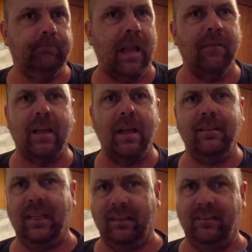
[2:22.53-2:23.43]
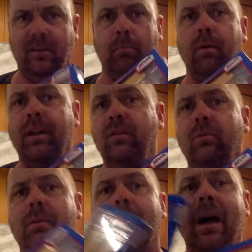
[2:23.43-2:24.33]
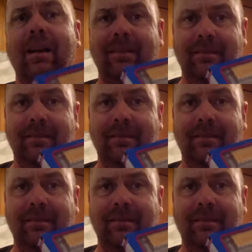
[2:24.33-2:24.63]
I've got these. They're brand new in a box.